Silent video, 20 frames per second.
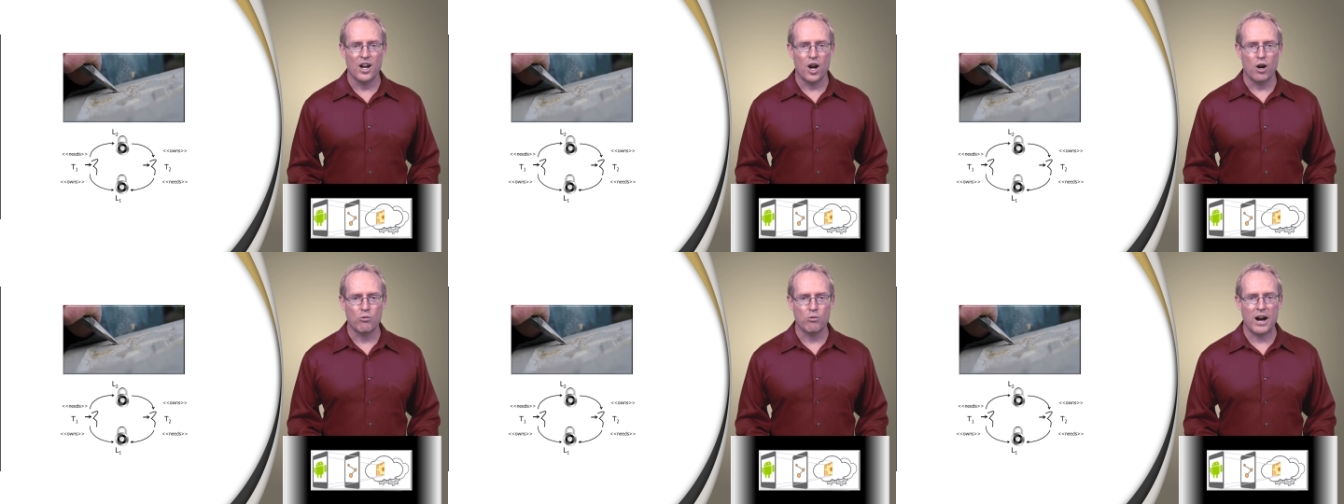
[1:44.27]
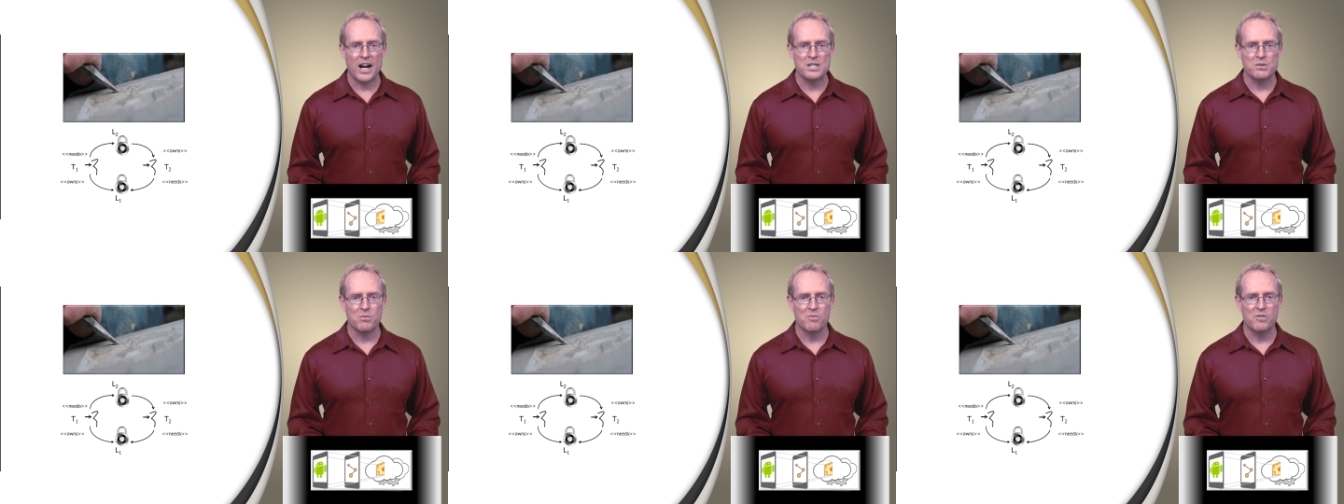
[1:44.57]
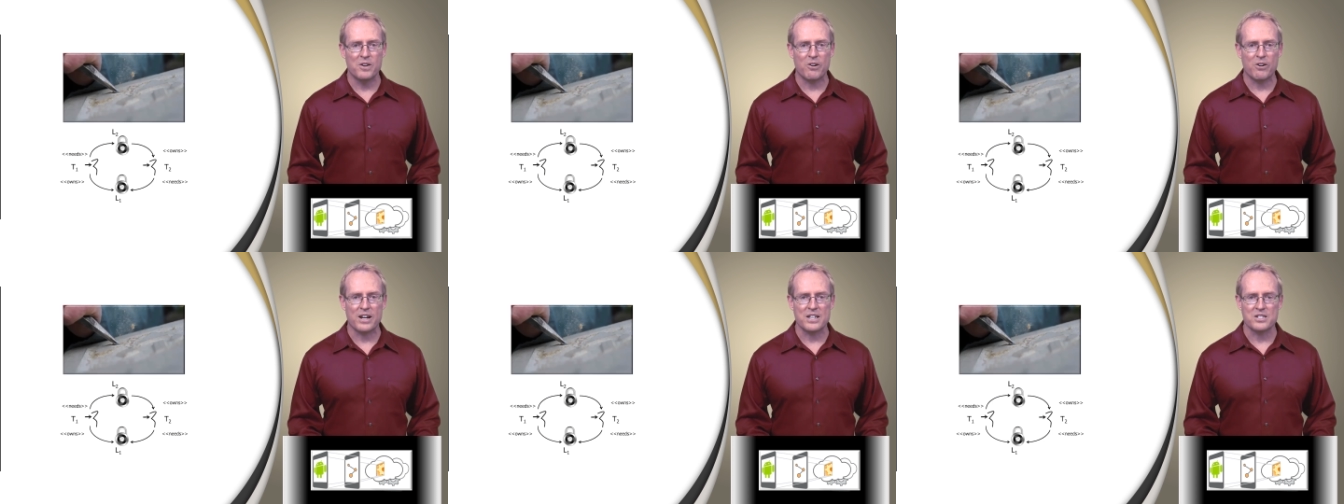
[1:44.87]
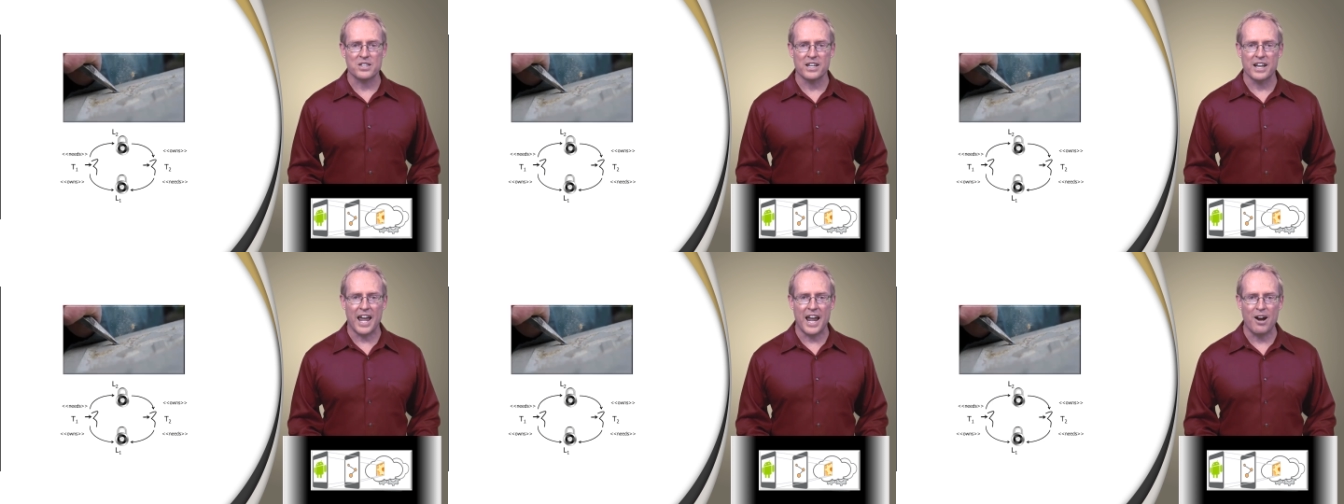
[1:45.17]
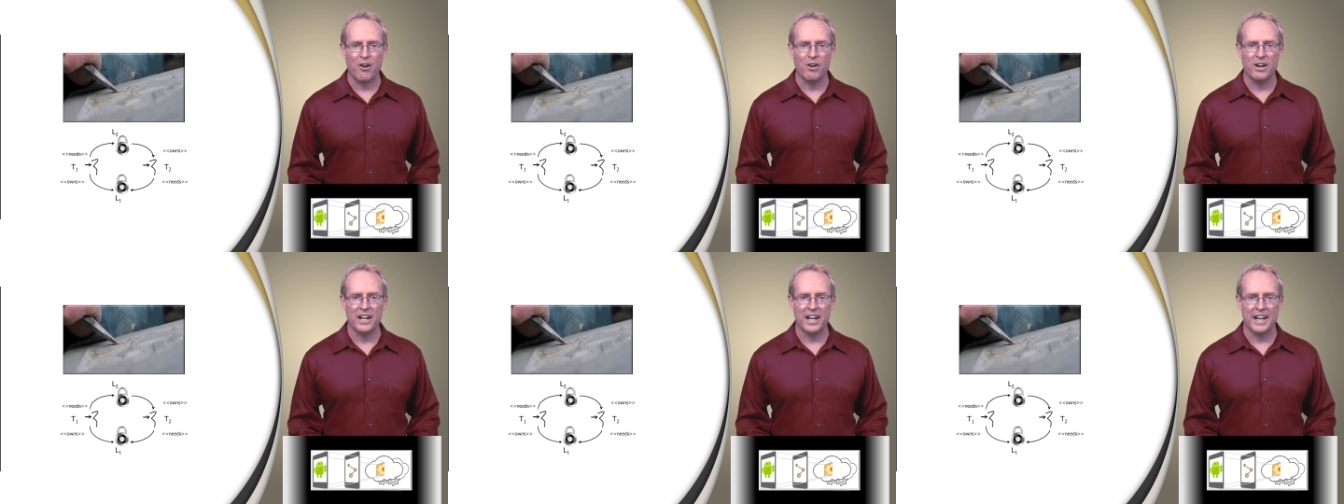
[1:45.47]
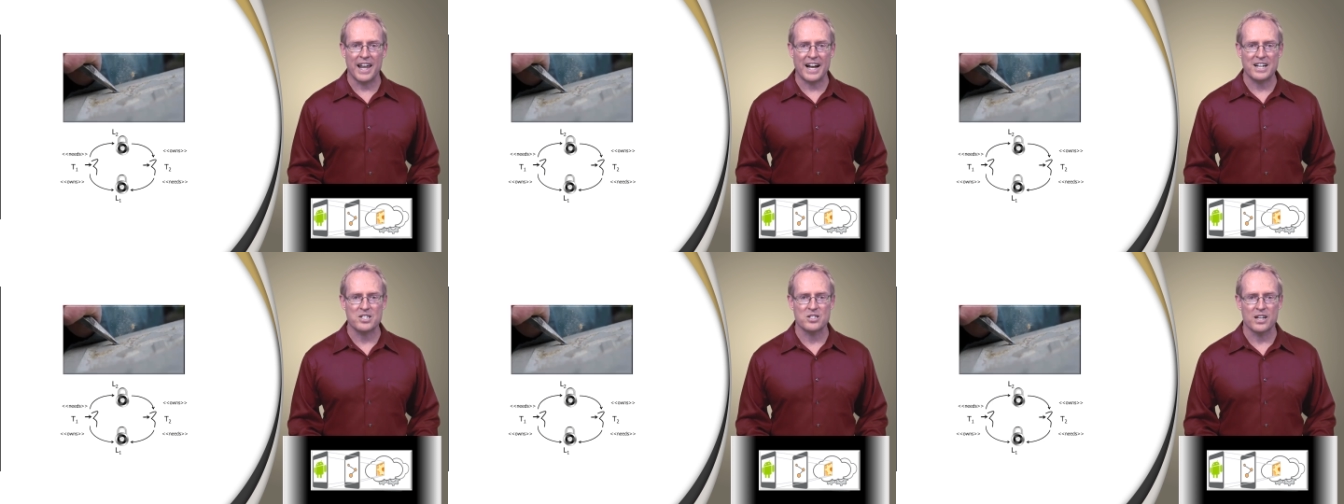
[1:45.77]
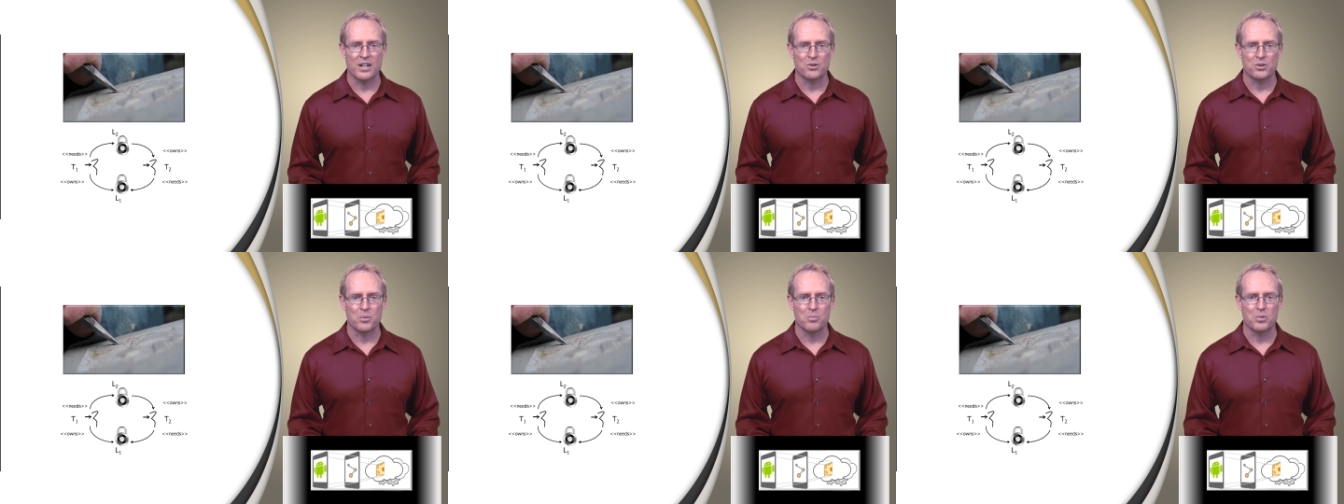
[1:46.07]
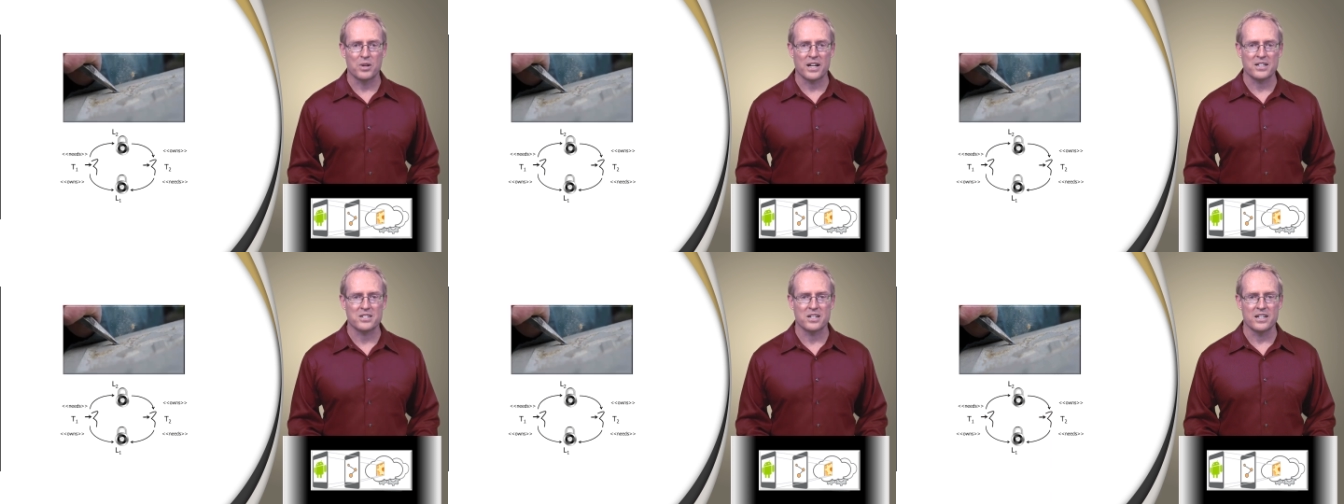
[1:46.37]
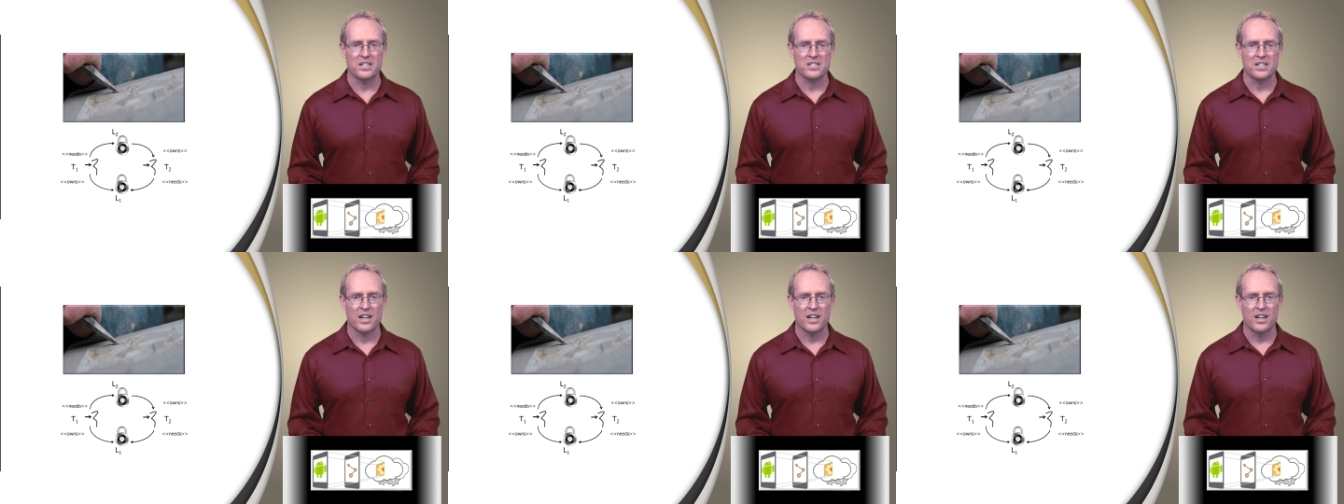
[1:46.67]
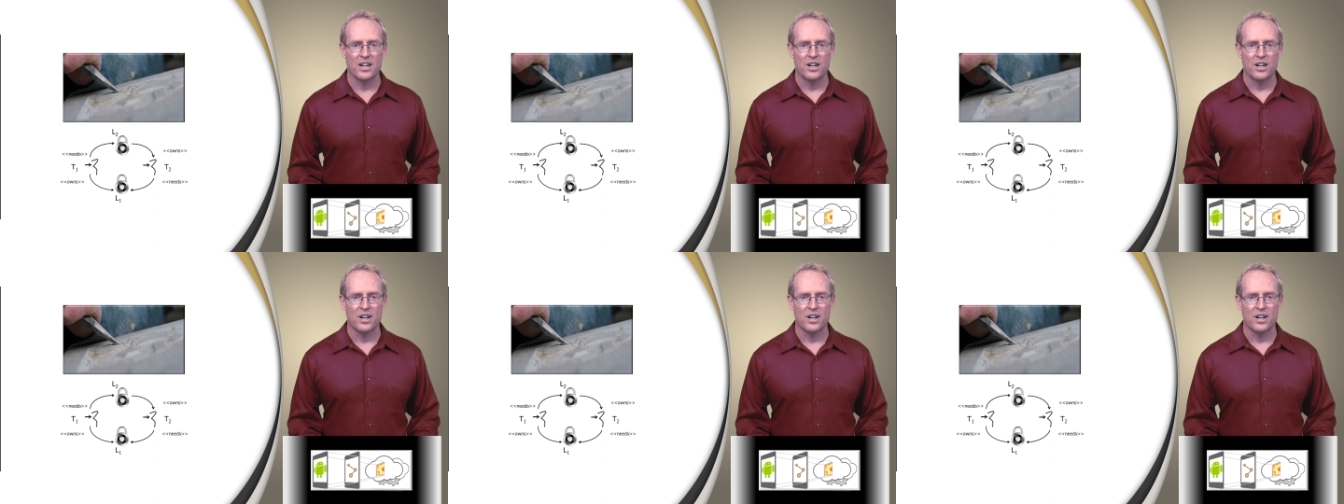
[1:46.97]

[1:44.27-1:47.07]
arise from various inherent and accidental complexities,